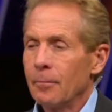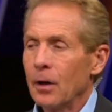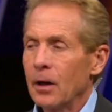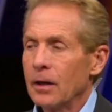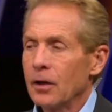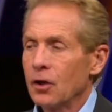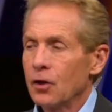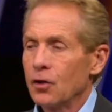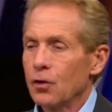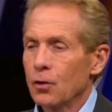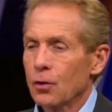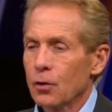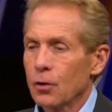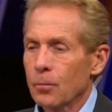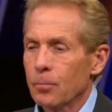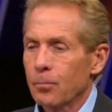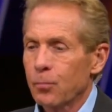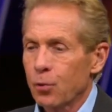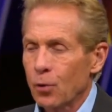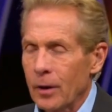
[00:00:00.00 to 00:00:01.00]
But your
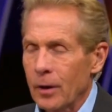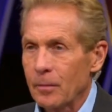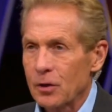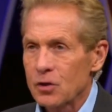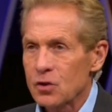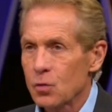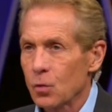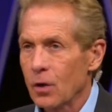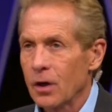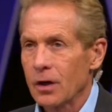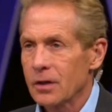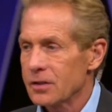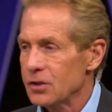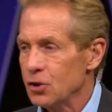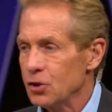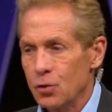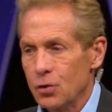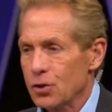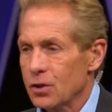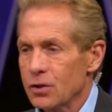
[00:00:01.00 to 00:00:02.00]
premise was
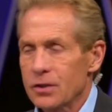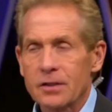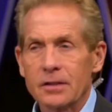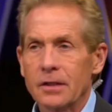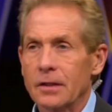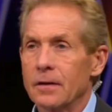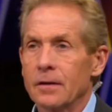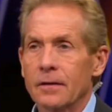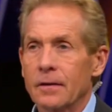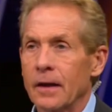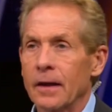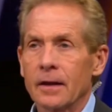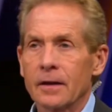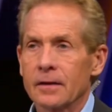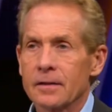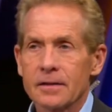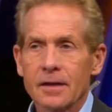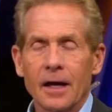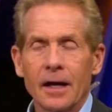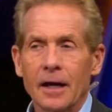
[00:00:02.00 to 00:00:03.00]
you just didn't think
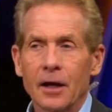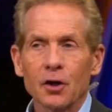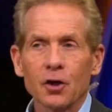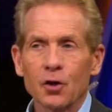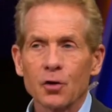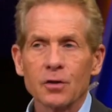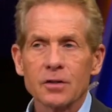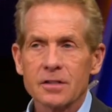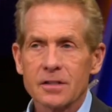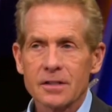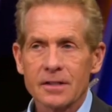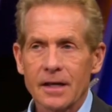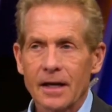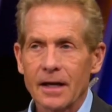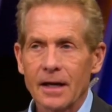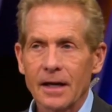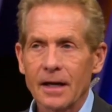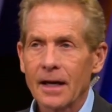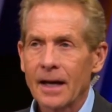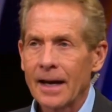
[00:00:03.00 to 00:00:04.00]
Zion could
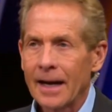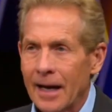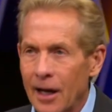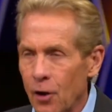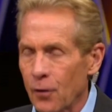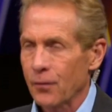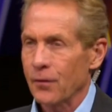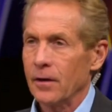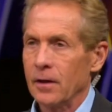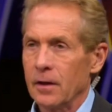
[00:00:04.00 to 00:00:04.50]
stay healthy.